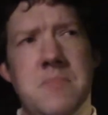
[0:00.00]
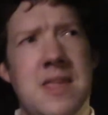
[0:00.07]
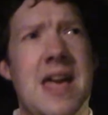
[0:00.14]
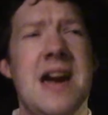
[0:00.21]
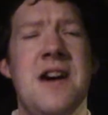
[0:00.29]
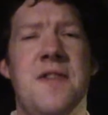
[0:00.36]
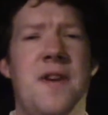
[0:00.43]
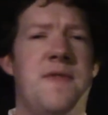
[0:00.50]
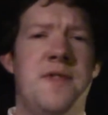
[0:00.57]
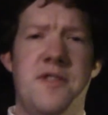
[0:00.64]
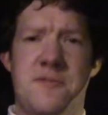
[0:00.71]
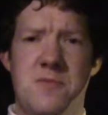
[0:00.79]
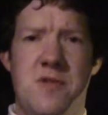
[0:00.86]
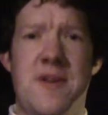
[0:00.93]
I thought for
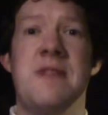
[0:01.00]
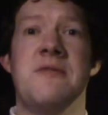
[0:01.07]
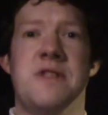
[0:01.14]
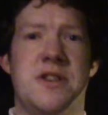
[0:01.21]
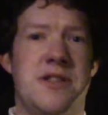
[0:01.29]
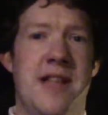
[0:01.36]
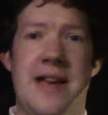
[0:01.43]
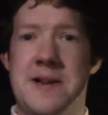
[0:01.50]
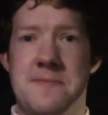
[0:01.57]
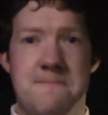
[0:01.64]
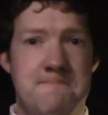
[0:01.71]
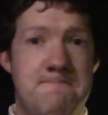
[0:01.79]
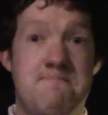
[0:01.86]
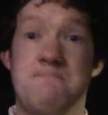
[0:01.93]
this movie it was just like
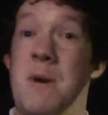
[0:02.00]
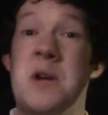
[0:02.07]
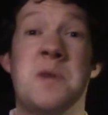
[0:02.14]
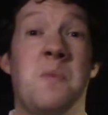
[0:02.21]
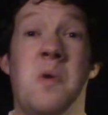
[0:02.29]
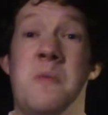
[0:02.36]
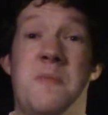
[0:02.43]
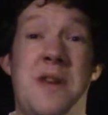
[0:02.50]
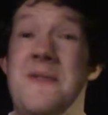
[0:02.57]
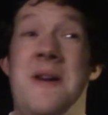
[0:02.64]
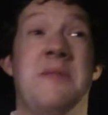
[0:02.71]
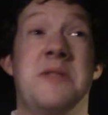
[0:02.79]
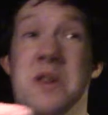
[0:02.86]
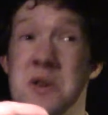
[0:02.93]
much more brief.
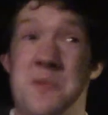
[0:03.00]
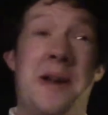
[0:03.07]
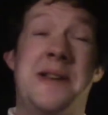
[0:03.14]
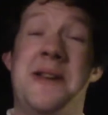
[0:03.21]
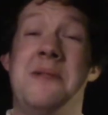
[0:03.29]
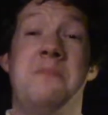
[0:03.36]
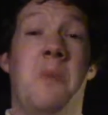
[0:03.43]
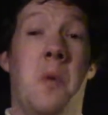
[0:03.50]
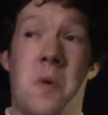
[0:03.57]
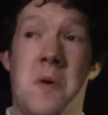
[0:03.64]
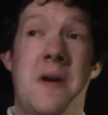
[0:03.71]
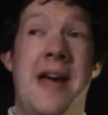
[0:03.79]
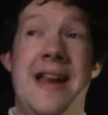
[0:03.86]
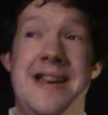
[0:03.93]
I was expecting
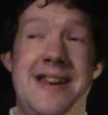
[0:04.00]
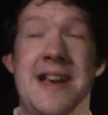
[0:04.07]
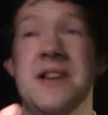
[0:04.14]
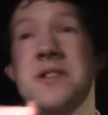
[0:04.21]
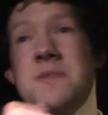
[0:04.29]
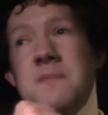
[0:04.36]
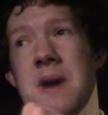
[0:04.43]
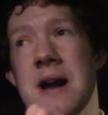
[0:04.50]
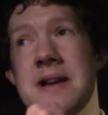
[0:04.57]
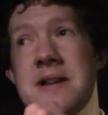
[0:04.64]
more endings, but